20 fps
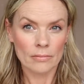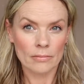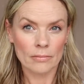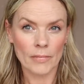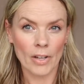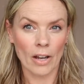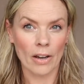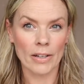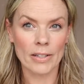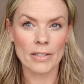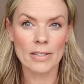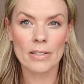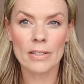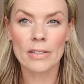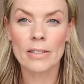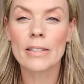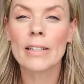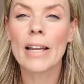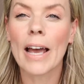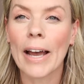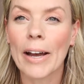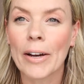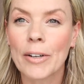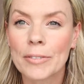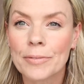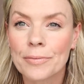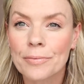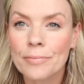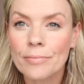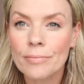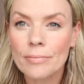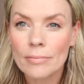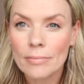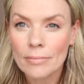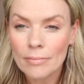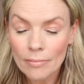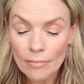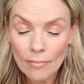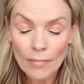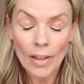Nice. Now,
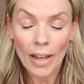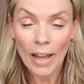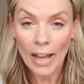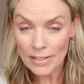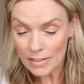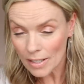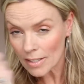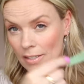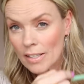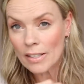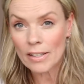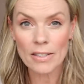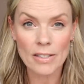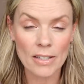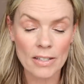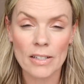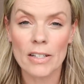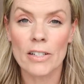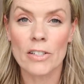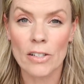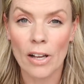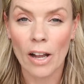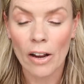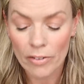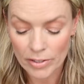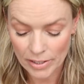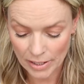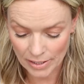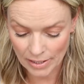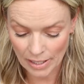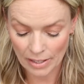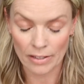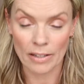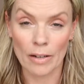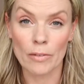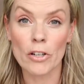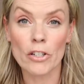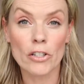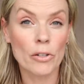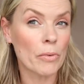as I see this as an entirety together, and
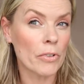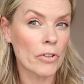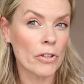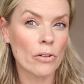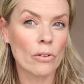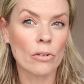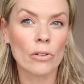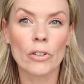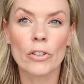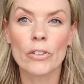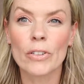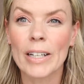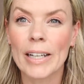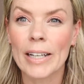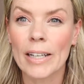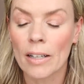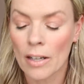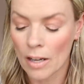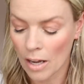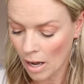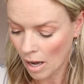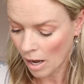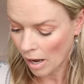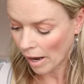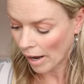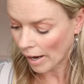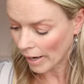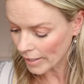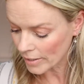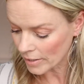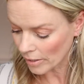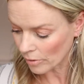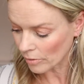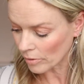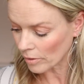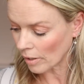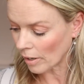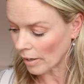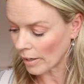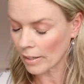I don't know whether you all agree, I don't
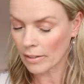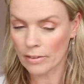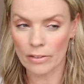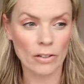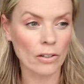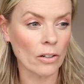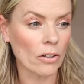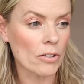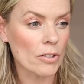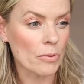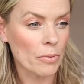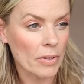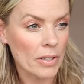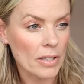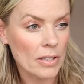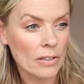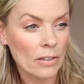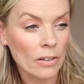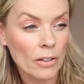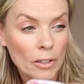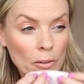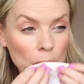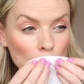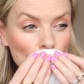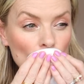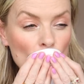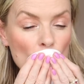like the gloss with this look.